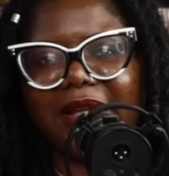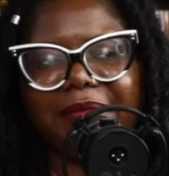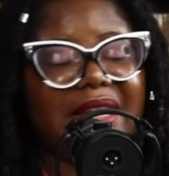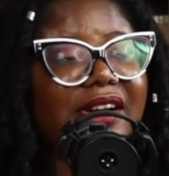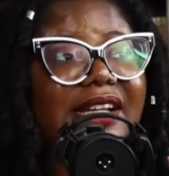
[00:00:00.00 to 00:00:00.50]

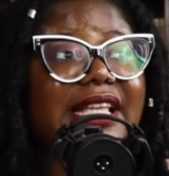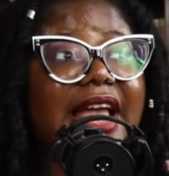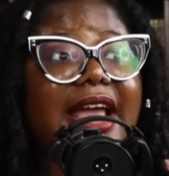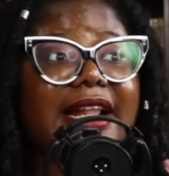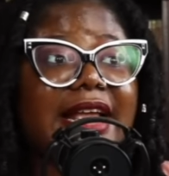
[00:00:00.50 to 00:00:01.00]
Because
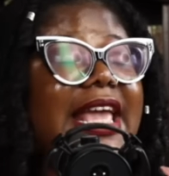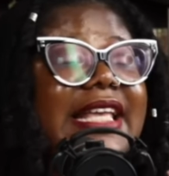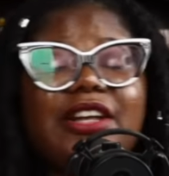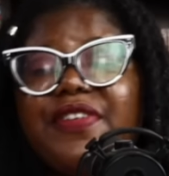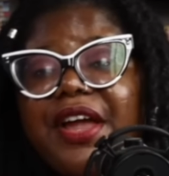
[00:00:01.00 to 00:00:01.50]
he's
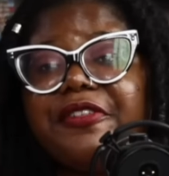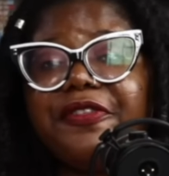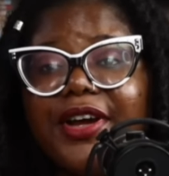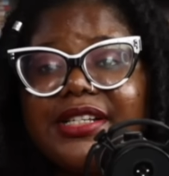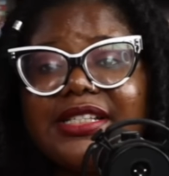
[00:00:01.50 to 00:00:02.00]
the very
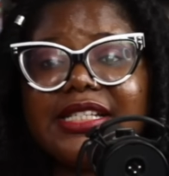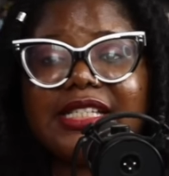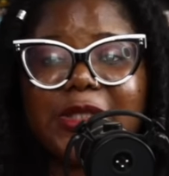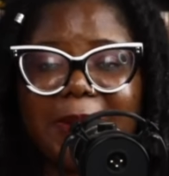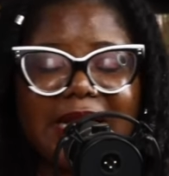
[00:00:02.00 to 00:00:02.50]
first This is
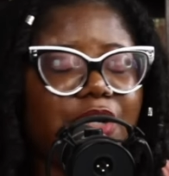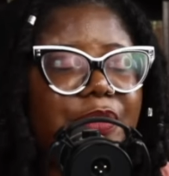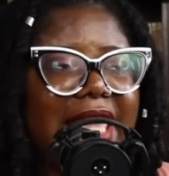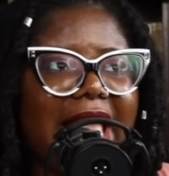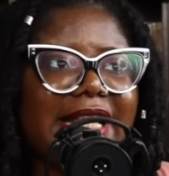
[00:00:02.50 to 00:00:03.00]
Sparta we
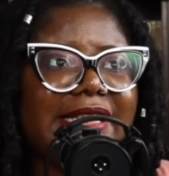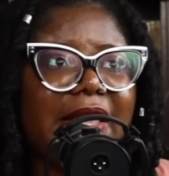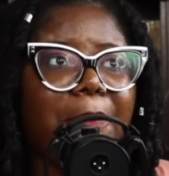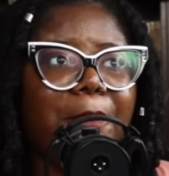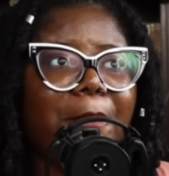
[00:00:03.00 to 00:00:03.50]
get
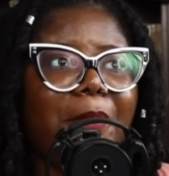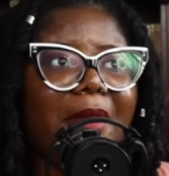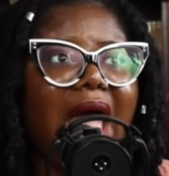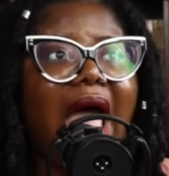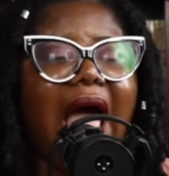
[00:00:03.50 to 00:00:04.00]

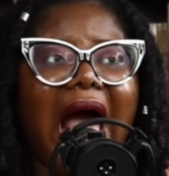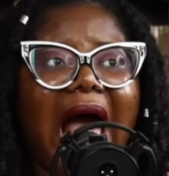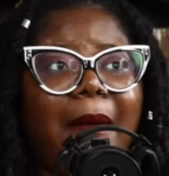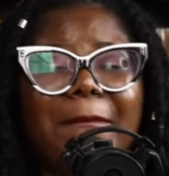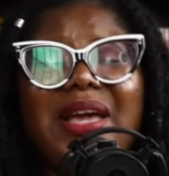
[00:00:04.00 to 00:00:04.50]

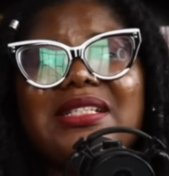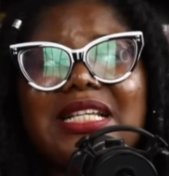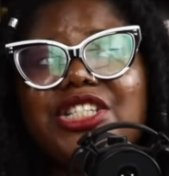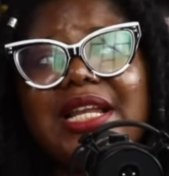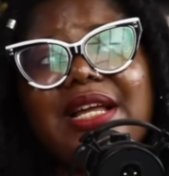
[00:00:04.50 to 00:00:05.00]
because
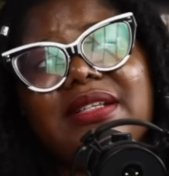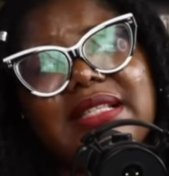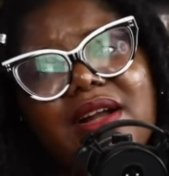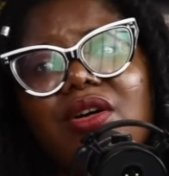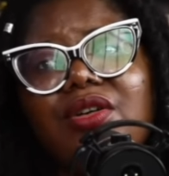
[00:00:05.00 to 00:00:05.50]
initially I was like,
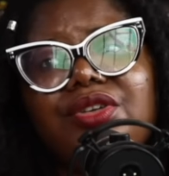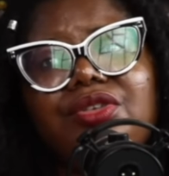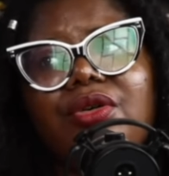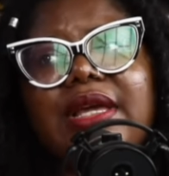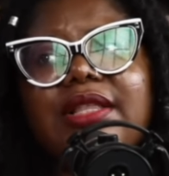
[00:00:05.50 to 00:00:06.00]
oh, you know,
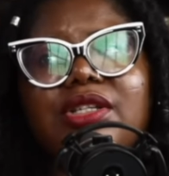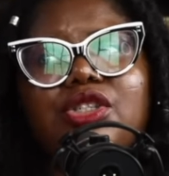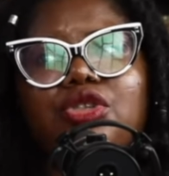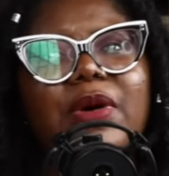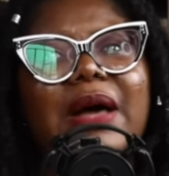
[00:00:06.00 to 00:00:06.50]
he doesn't show,
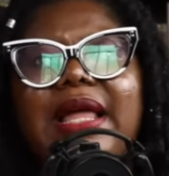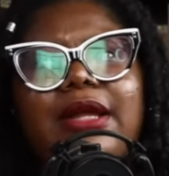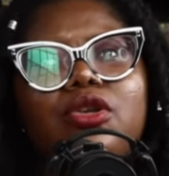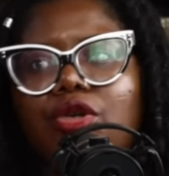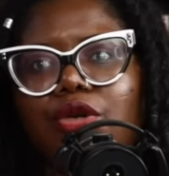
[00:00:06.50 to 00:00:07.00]
but I'm like,
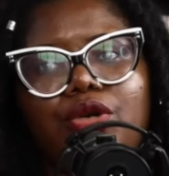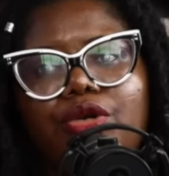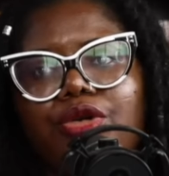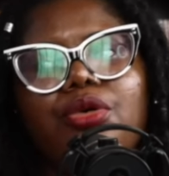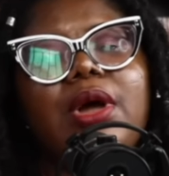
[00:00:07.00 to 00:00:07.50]
no, no, no, no,
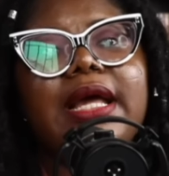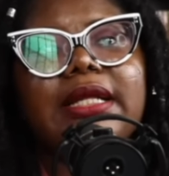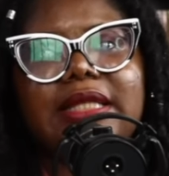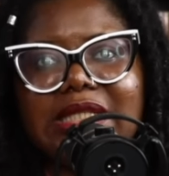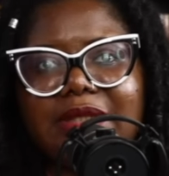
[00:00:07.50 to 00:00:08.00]
no.
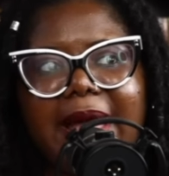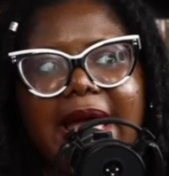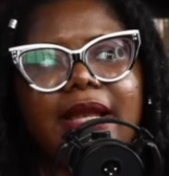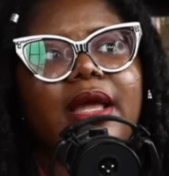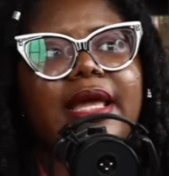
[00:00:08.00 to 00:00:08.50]
This
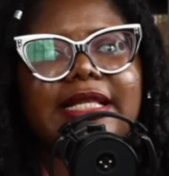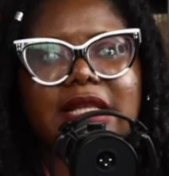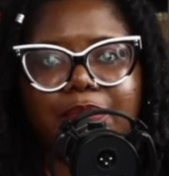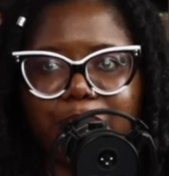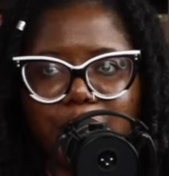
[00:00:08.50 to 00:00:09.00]
man is
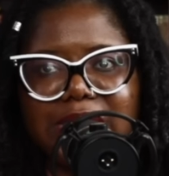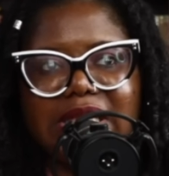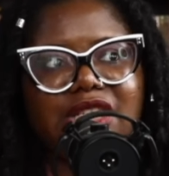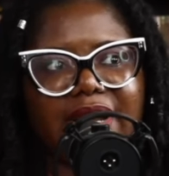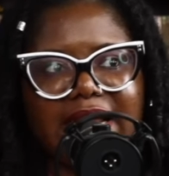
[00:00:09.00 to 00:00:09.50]
abusing, is
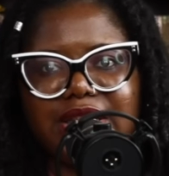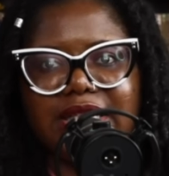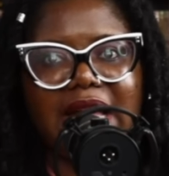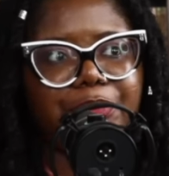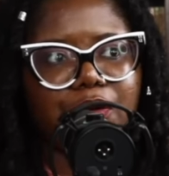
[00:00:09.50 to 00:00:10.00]
financially
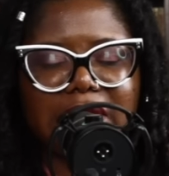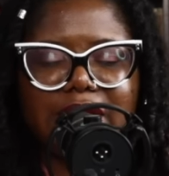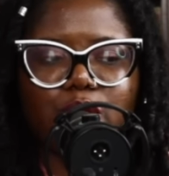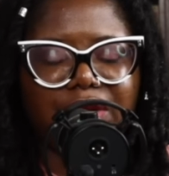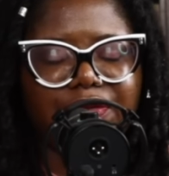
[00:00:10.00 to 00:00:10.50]
abusing his
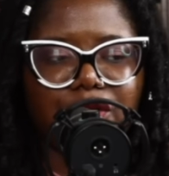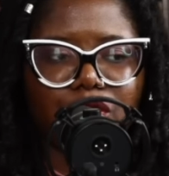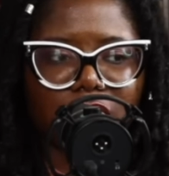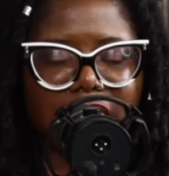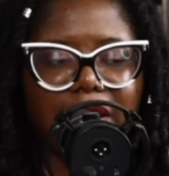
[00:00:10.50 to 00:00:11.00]
wife and
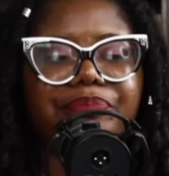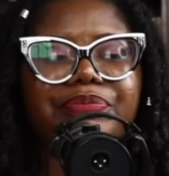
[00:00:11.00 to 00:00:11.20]
daughter.